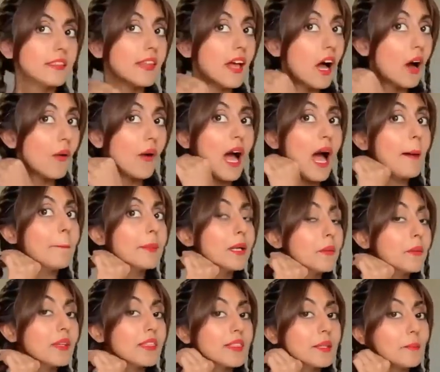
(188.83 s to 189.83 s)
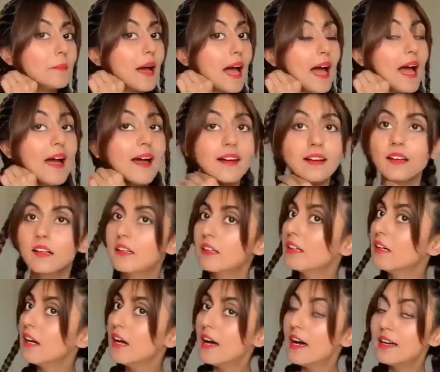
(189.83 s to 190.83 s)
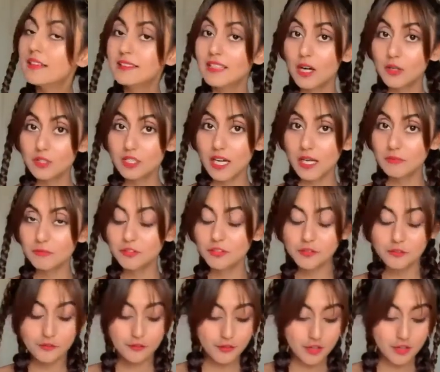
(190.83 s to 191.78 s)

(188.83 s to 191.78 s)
Now happy with the back. Now time for the